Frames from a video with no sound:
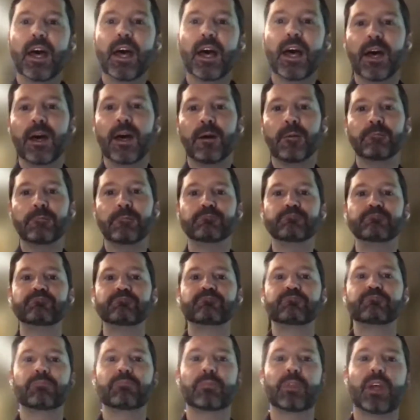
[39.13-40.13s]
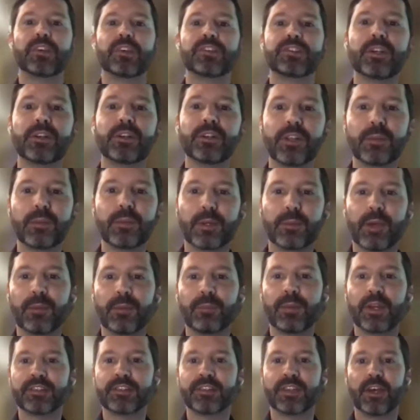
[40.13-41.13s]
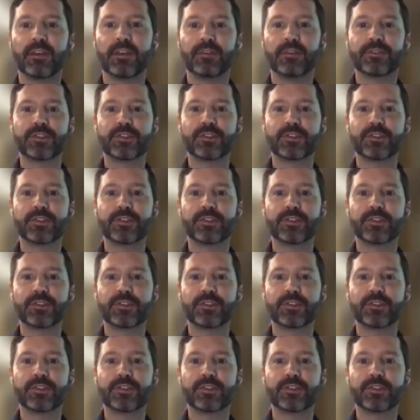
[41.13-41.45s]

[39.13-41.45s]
I'll share a little bit about myself.